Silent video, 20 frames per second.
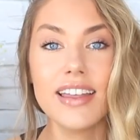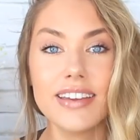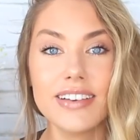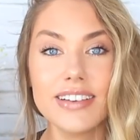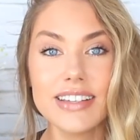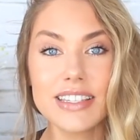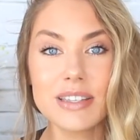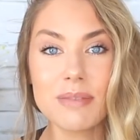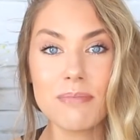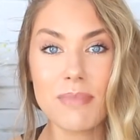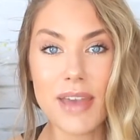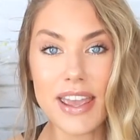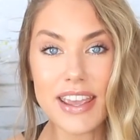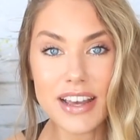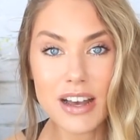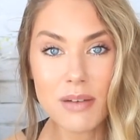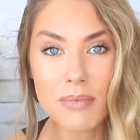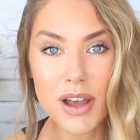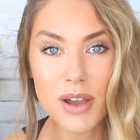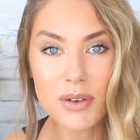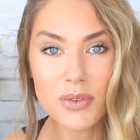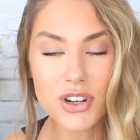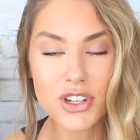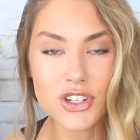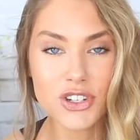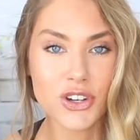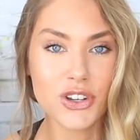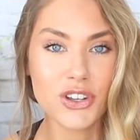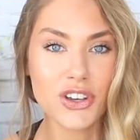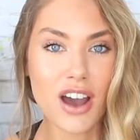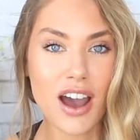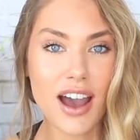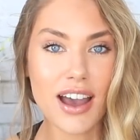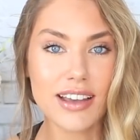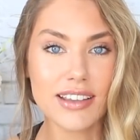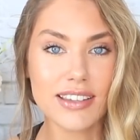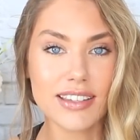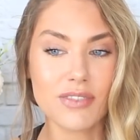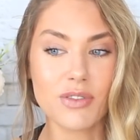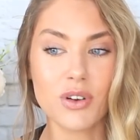There is some makeup I wanna show you
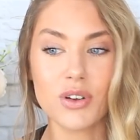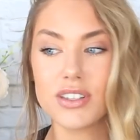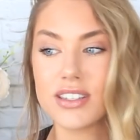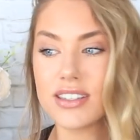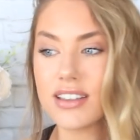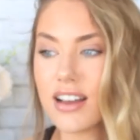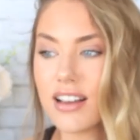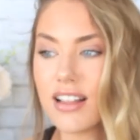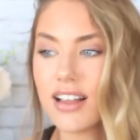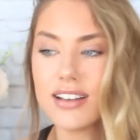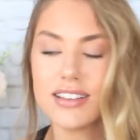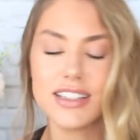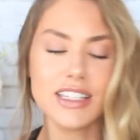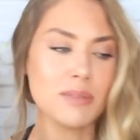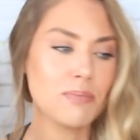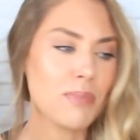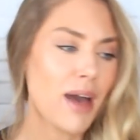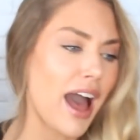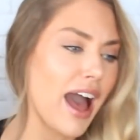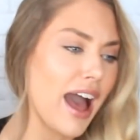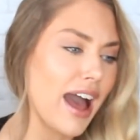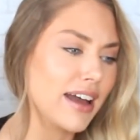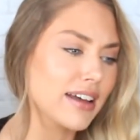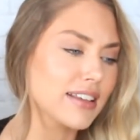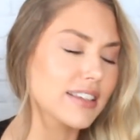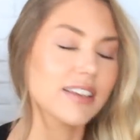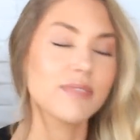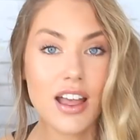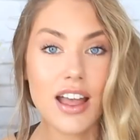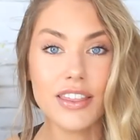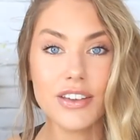guys. I've got sunglasses, bags.